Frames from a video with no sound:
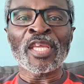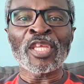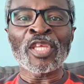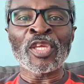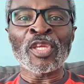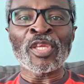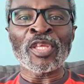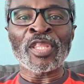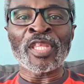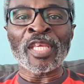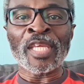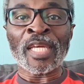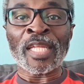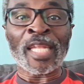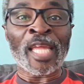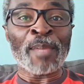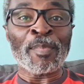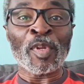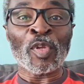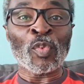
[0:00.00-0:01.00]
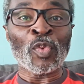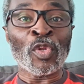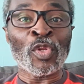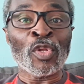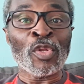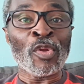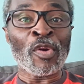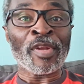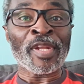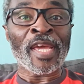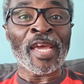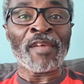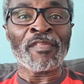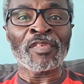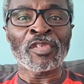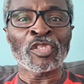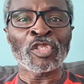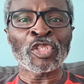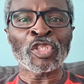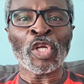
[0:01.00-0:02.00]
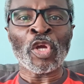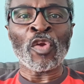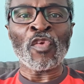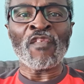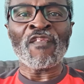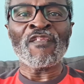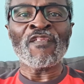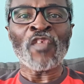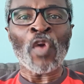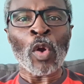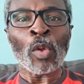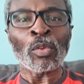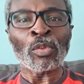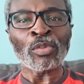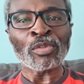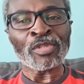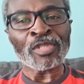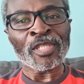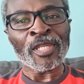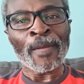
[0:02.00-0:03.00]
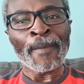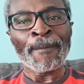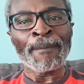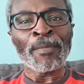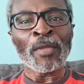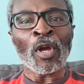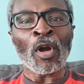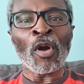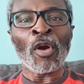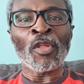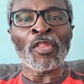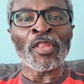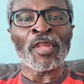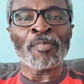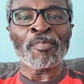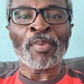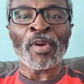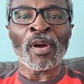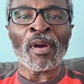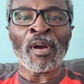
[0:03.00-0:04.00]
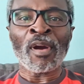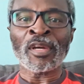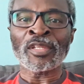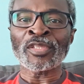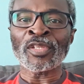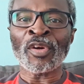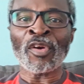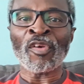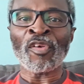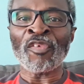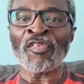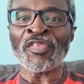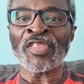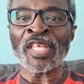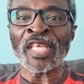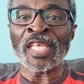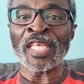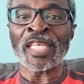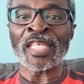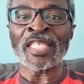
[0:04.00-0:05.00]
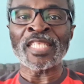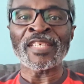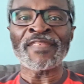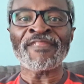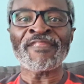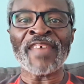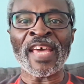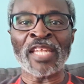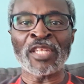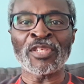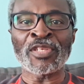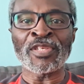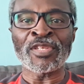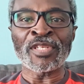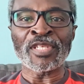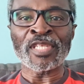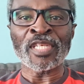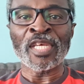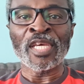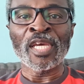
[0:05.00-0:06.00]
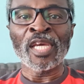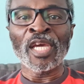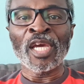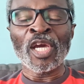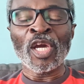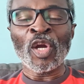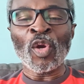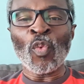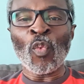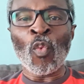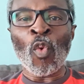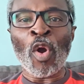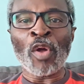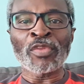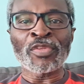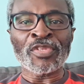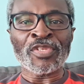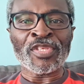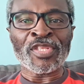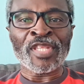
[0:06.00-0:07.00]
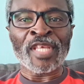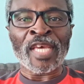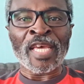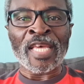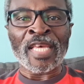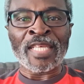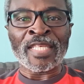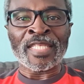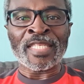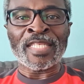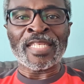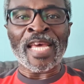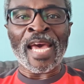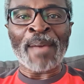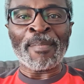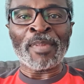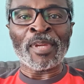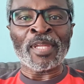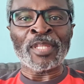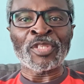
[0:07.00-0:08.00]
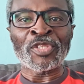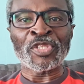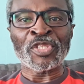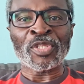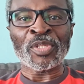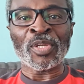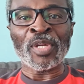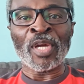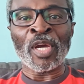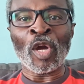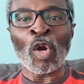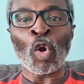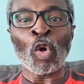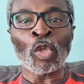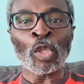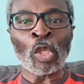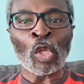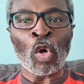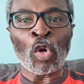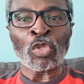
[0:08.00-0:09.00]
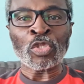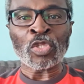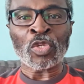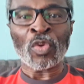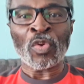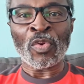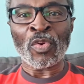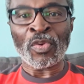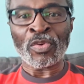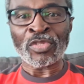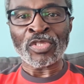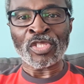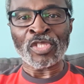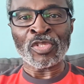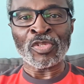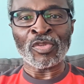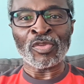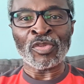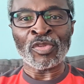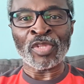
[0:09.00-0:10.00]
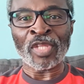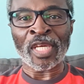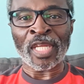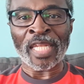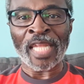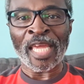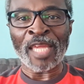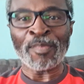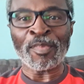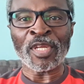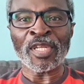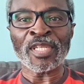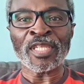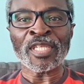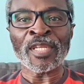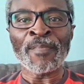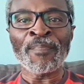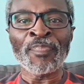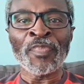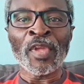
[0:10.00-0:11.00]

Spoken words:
the claimant would not have to show fault on the part of the defendant. Once there's damage or loss caused to the claimant,